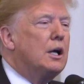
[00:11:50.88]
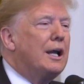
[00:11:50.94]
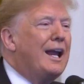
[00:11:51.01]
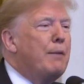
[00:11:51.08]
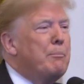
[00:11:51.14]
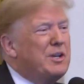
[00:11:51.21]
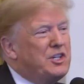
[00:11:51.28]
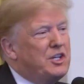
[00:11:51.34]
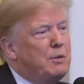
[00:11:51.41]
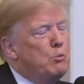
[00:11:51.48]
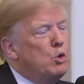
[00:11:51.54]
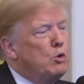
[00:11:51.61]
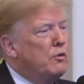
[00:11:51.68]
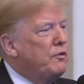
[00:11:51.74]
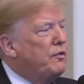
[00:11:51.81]
embassy
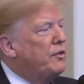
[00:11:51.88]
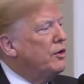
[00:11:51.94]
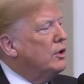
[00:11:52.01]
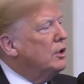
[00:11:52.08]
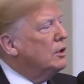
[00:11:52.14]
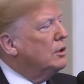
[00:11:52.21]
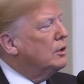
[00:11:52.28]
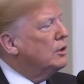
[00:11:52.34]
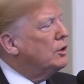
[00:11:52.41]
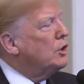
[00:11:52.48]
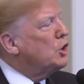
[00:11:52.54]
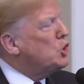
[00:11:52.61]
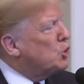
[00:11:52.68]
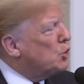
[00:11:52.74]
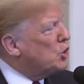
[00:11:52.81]
move
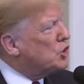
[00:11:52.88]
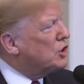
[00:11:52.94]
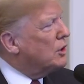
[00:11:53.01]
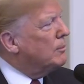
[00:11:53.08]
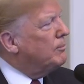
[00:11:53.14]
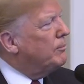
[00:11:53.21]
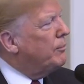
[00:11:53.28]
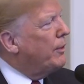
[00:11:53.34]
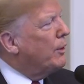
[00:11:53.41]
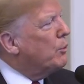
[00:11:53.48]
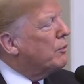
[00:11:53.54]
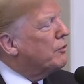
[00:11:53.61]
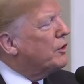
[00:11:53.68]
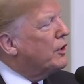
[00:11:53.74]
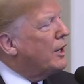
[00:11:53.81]
to Jerusalem. They
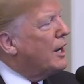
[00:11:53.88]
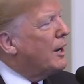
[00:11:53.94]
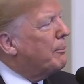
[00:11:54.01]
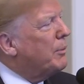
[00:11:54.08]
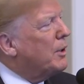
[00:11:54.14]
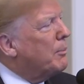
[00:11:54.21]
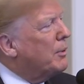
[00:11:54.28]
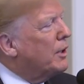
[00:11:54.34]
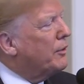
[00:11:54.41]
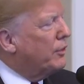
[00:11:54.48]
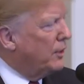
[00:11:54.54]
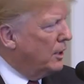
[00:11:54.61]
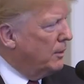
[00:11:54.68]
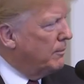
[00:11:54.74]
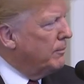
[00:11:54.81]
were very happy about
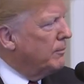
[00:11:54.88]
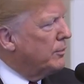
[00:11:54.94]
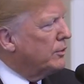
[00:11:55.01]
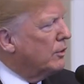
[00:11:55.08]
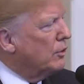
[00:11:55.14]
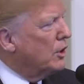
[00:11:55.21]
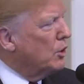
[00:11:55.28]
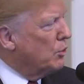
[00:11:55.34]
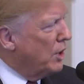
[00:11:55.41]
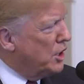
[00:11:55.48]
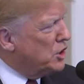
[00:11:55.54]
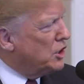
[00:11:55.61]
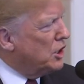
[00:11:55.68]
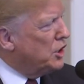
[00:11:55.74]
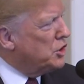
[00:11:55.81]
that. So,
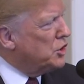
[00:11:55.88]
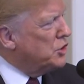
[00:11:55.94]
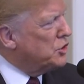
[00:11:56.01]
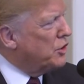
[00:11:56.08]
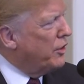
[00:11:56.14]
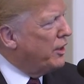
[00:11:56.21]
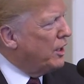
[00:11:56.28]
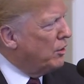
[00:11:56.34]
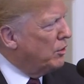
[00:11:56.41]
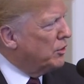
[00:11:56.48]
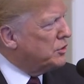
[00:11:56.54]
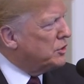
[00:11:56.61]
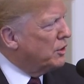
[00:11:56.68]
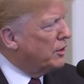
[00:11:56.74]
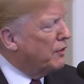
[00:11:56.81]
congratulations on that
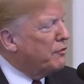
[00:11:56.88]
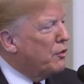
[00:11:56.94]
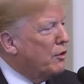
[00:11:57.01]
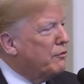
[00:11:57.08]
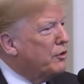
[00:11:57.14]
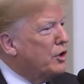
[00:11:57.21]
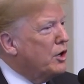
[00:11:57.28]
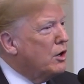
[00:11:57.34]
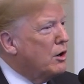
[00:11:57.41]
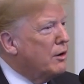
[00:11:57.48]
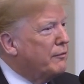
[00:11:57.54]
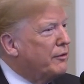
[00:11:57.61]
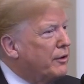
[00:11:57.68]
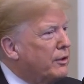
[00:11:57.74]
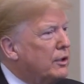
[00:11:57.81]
also. They fought very
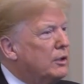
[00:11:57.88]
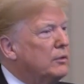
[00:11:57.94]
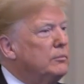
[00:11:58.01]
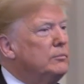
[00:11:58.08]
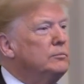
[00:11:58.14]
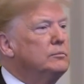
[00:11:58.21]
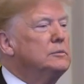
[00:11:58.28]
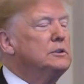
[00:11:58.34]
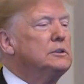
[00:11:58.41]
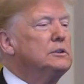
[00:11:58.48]
hard for that